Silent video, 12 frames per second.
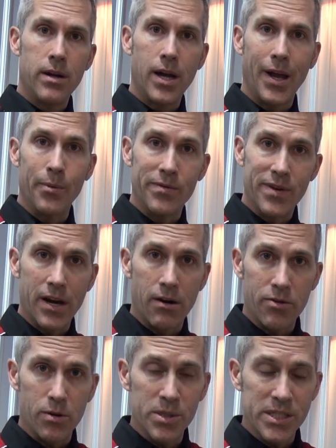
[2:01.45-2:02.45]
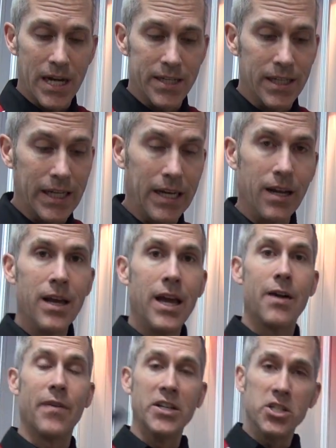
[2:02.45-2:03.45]
And we've done our thermostat delete.
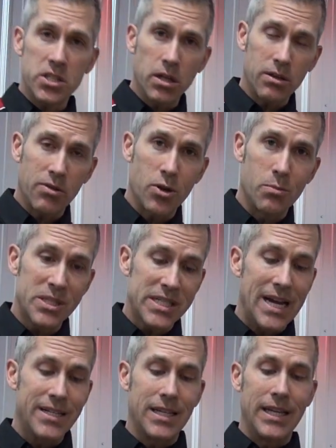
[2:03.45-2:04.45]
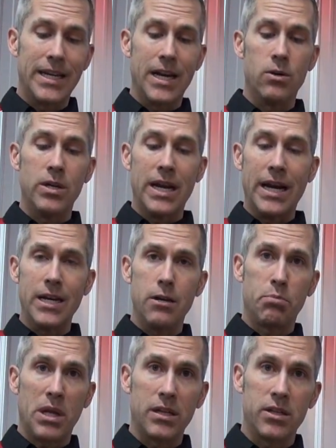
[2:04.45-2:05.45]
If I just took the thermostat delete out and I didn't
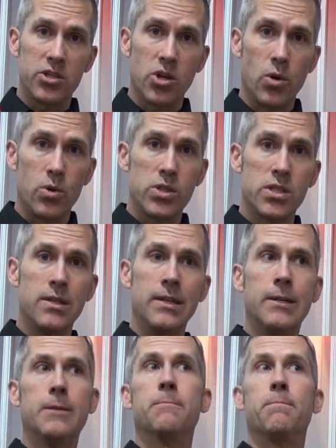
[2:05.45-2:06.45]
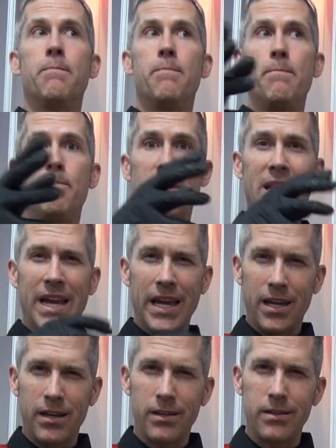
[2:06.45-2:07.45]
plug this hose, the
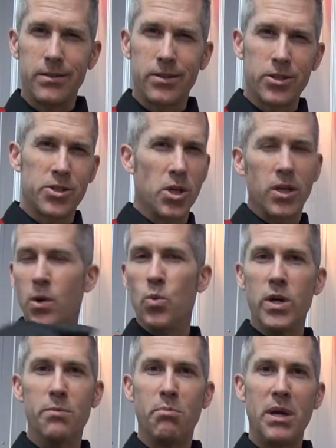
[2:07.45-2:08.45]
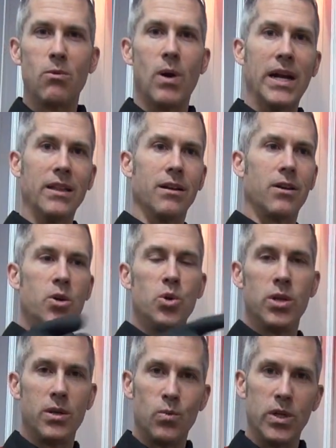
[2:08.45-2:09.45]
circuit wouldn't be right. The
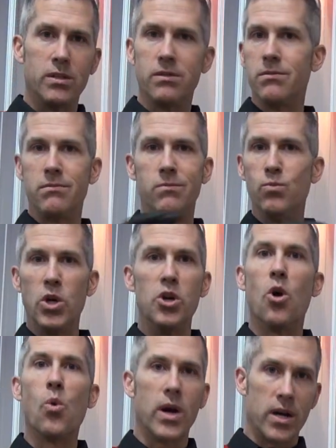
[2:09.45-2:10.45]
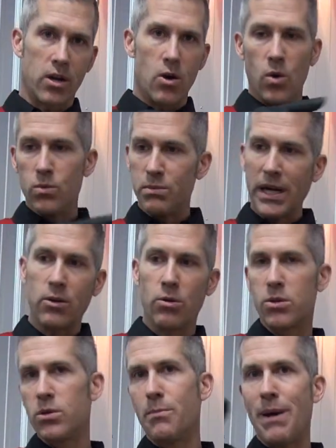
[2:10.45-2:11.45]
coolant wouldn't know where to go. It might go
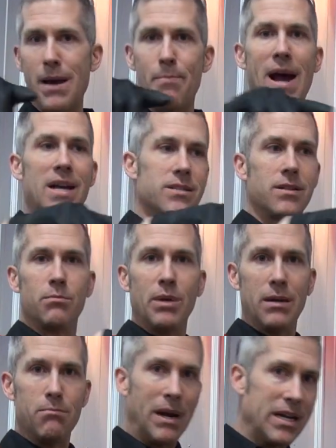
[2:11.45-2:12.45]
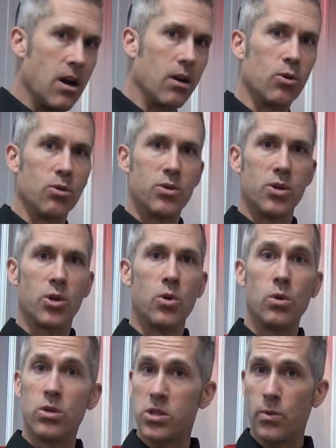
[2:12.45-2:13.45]
through the bypass a little bit, might not go through the
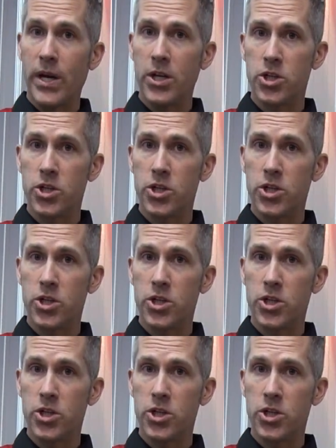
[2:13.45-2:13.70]
coolers the way it